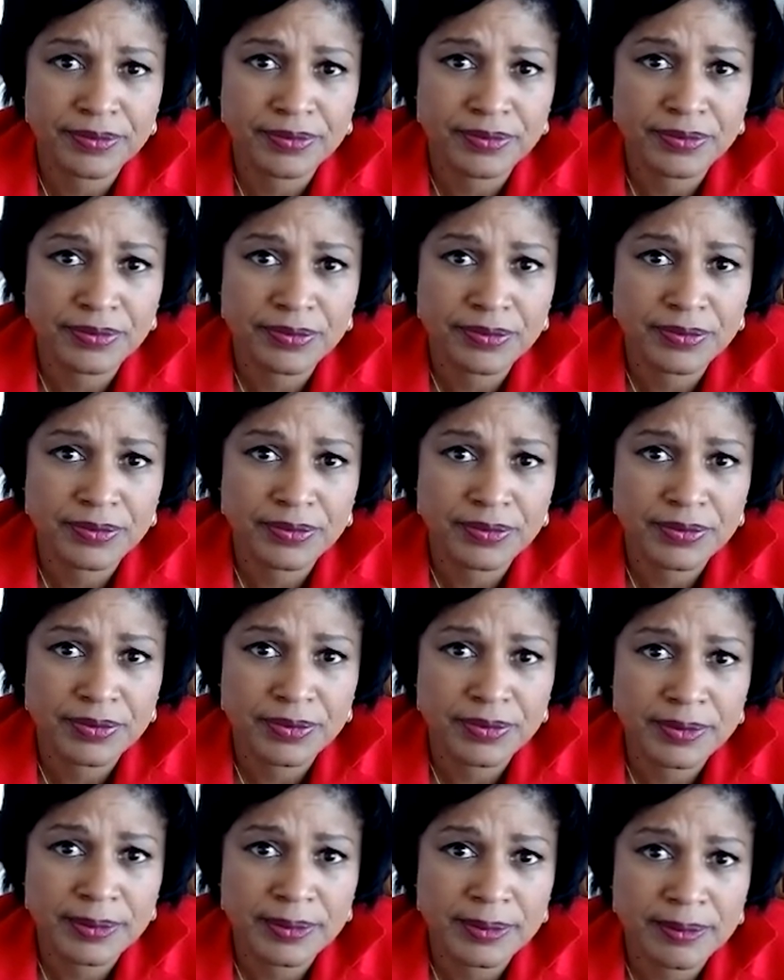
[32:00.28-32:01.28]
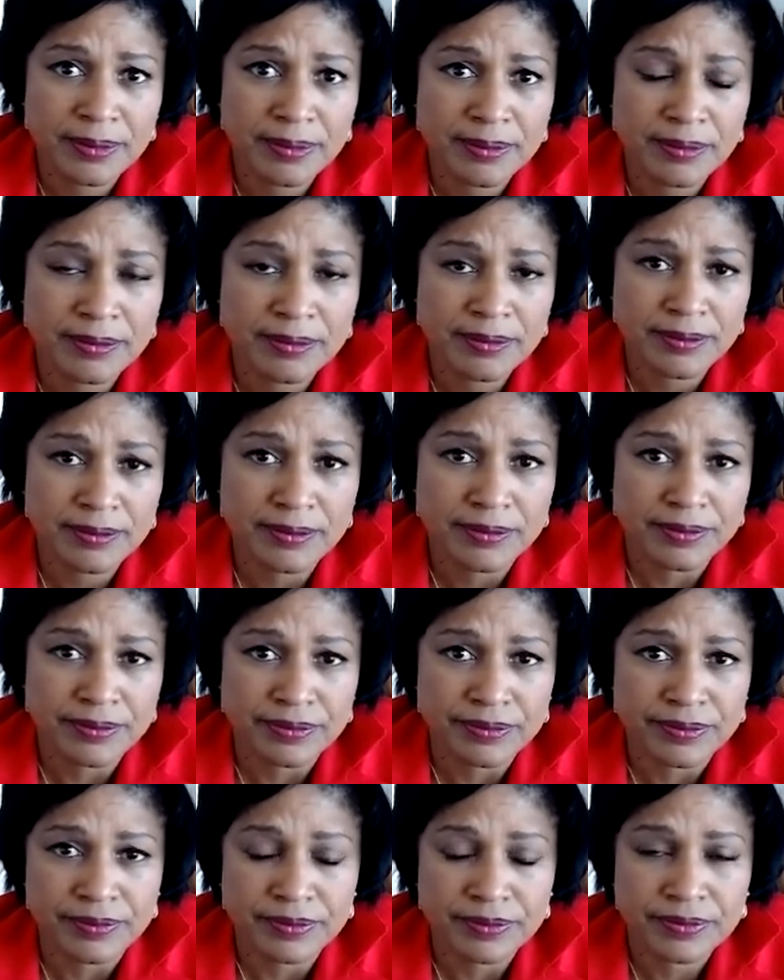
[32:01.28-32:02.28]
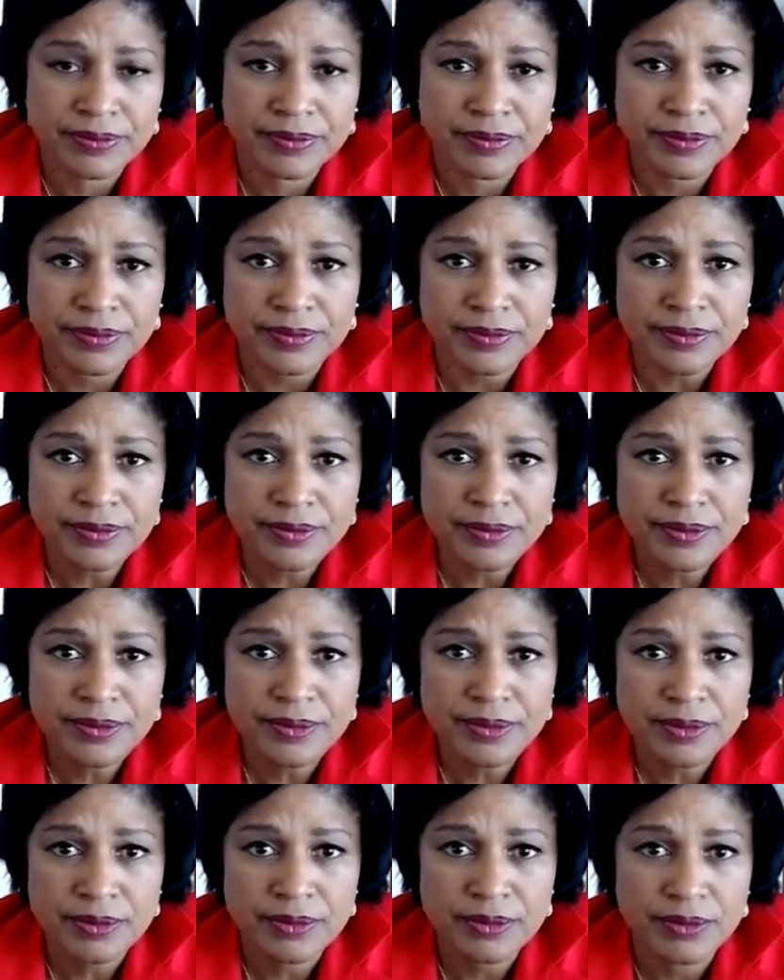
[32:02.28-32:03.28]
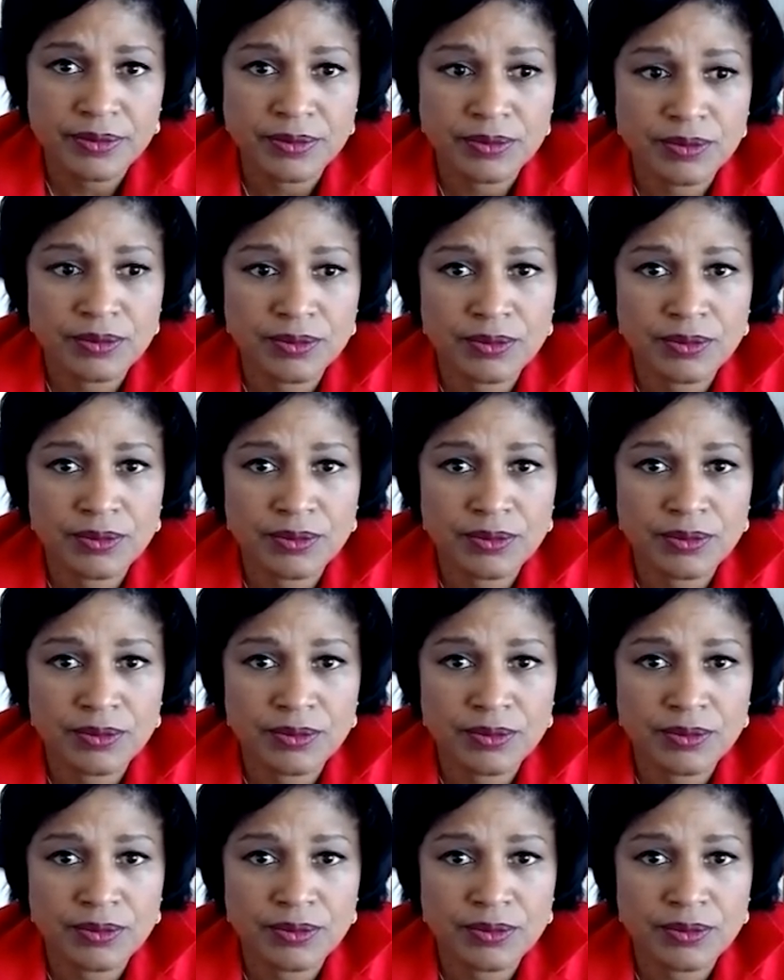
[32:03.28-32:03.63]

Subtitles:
No words are spoken by the person on screen.